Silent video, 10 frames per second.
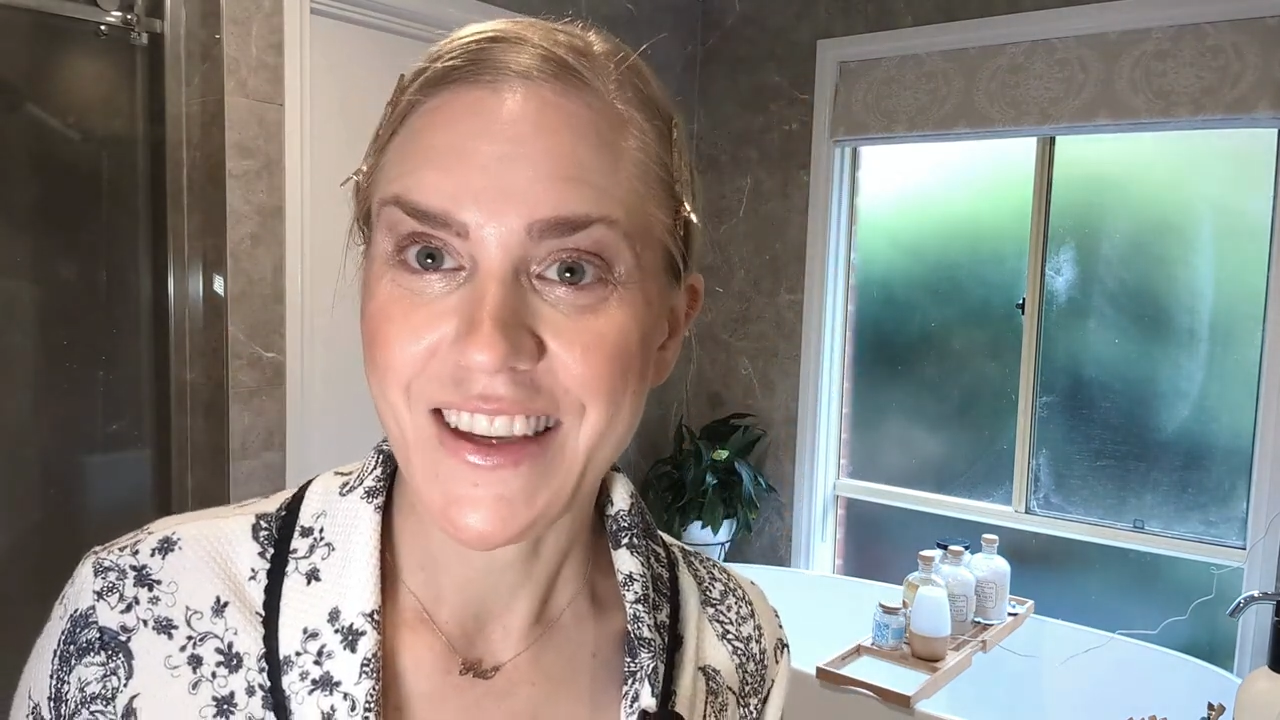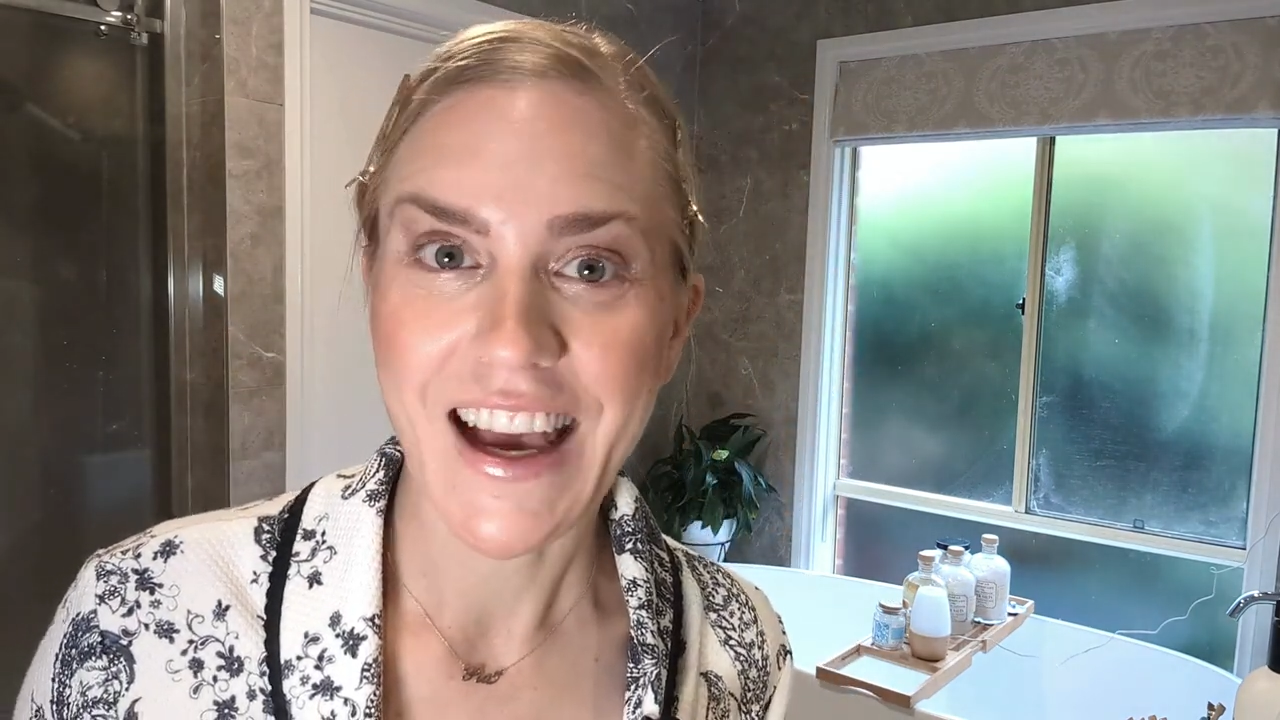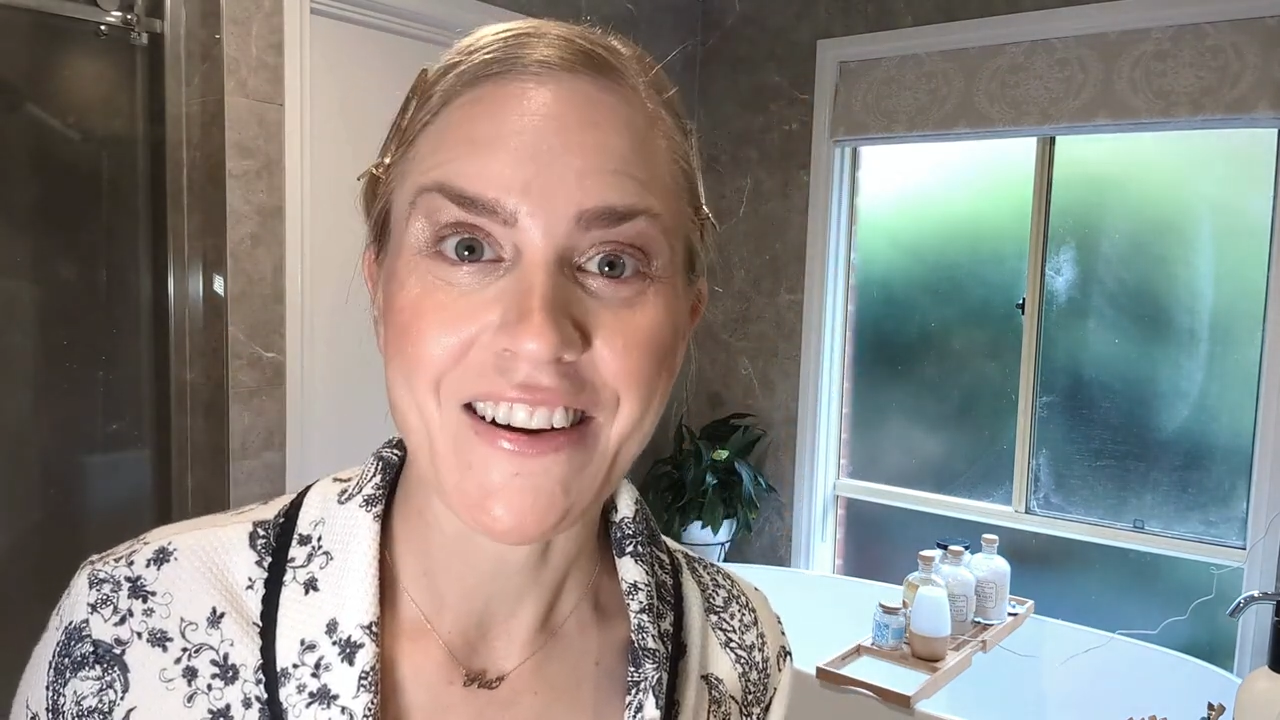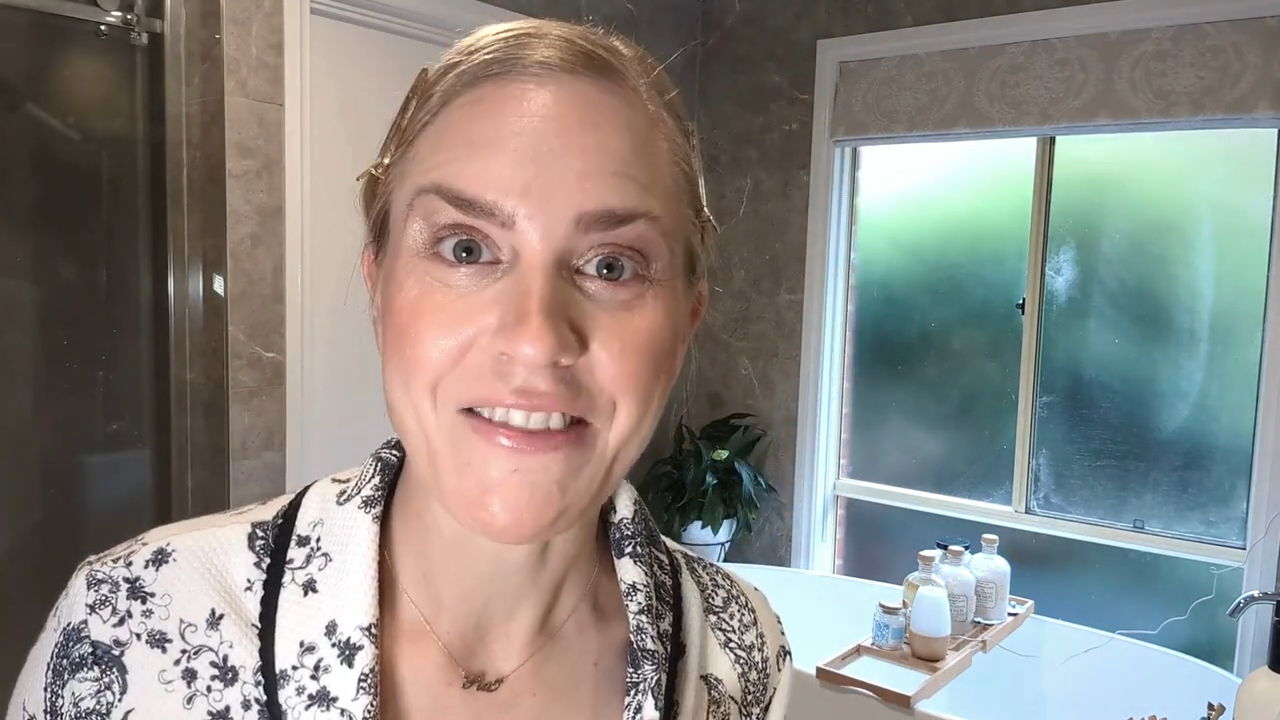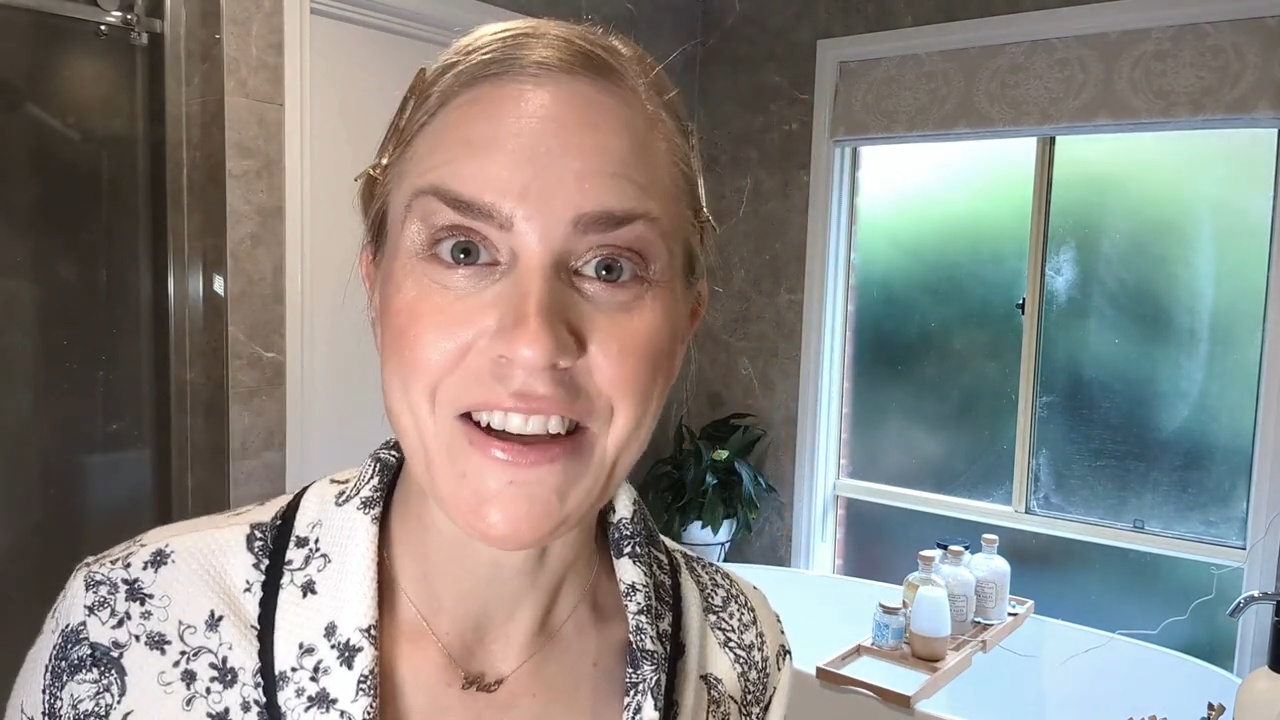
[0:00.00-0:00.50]

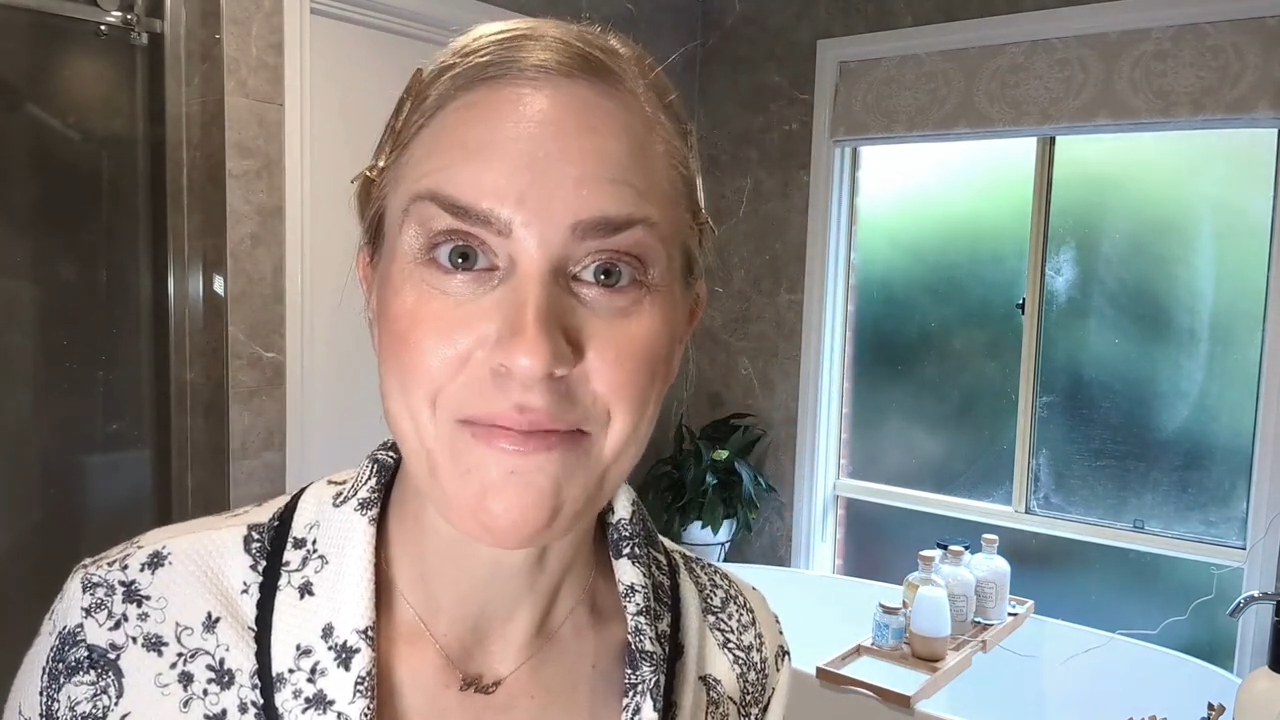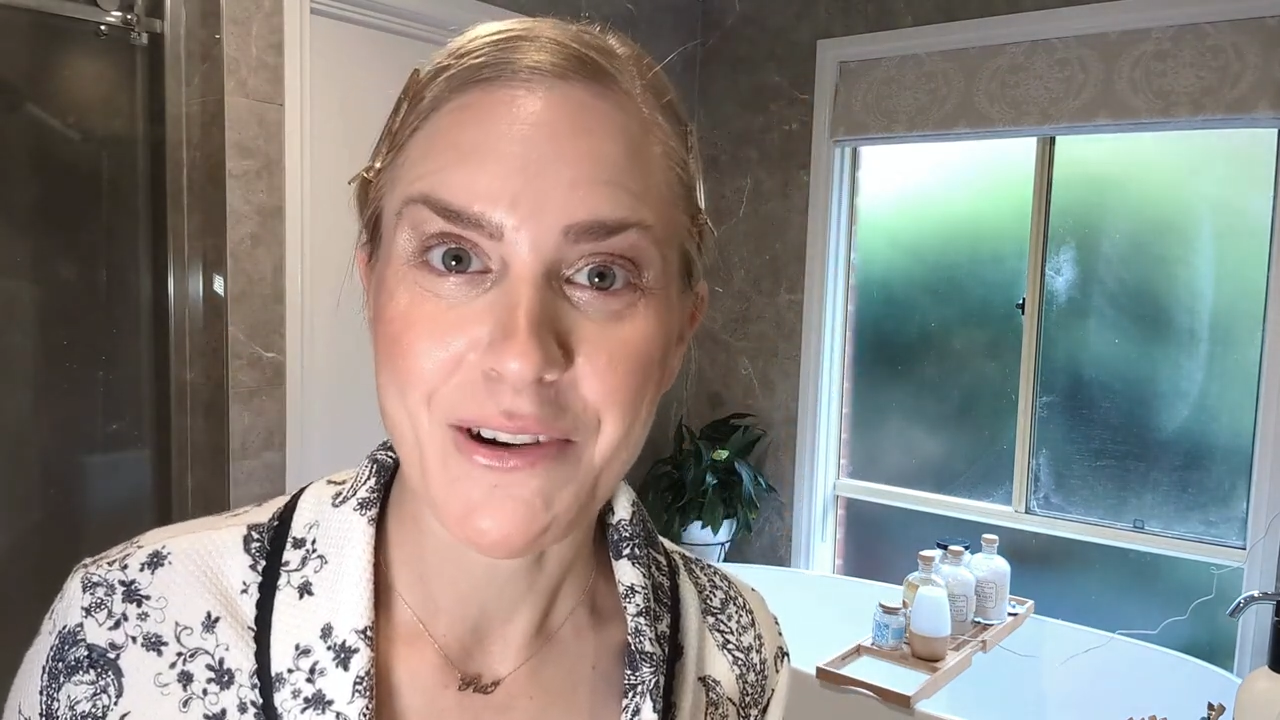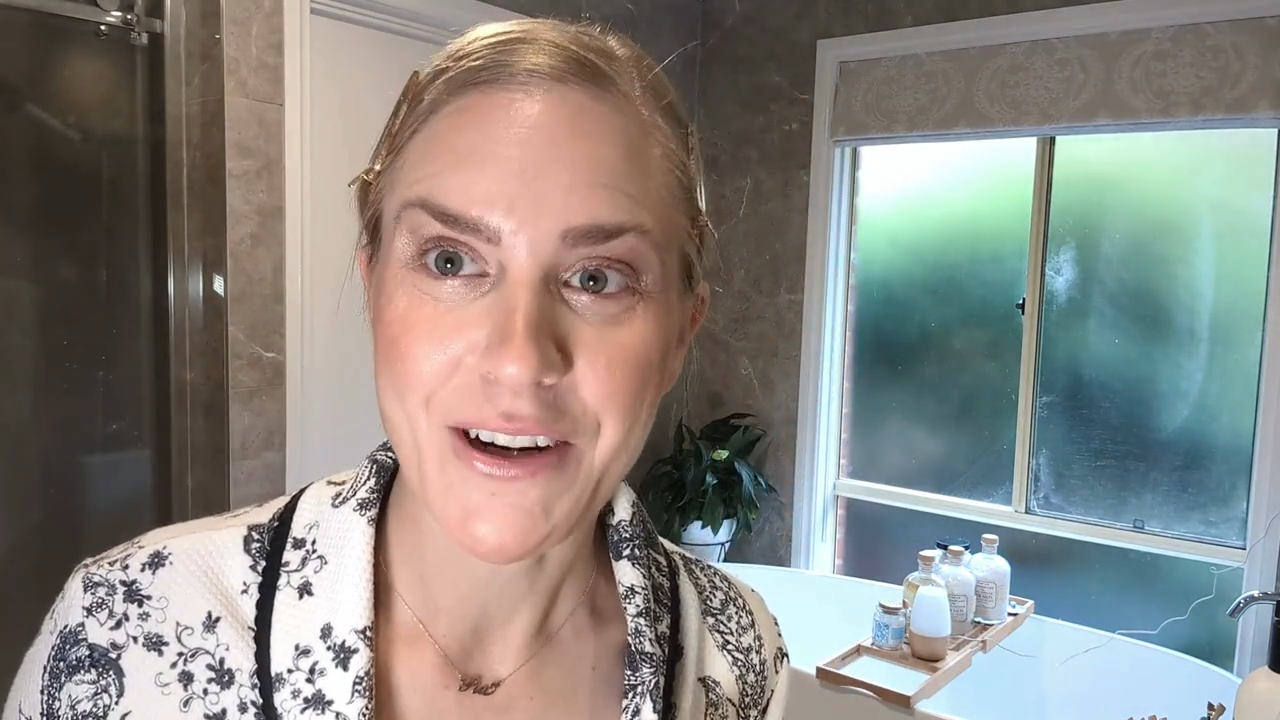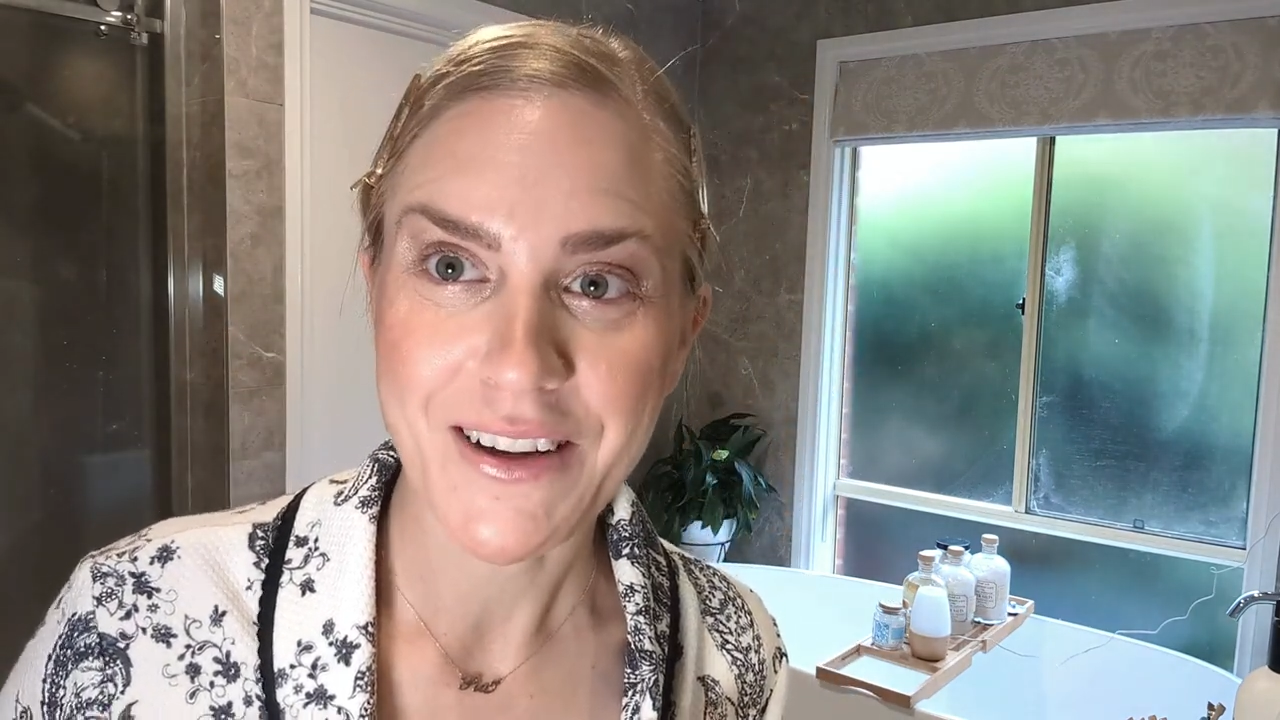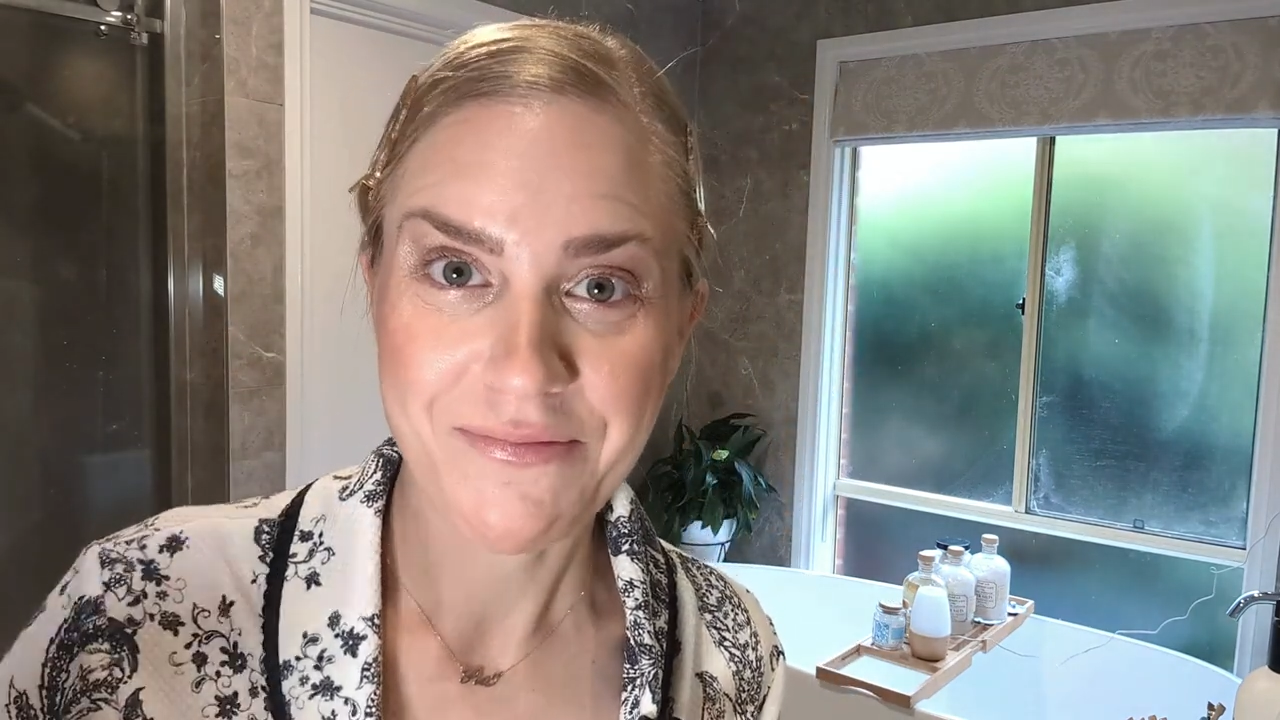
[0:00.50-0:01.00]
carry with
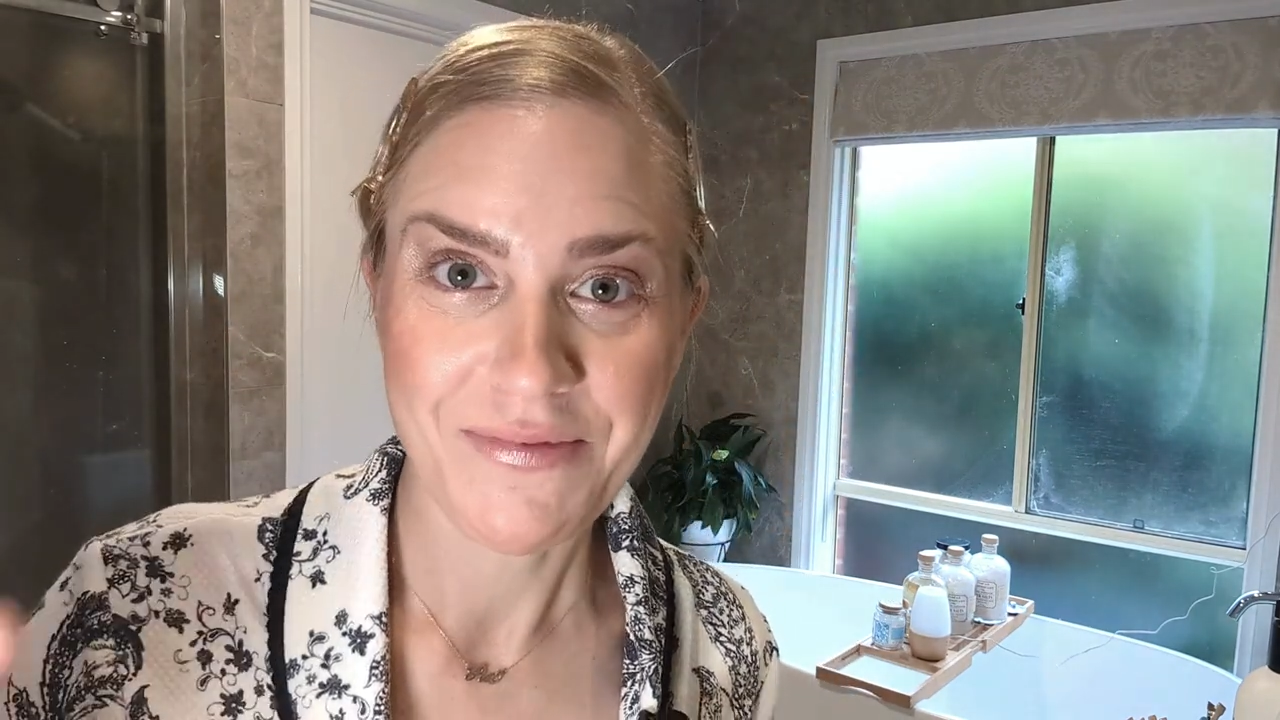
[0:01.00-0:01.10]
product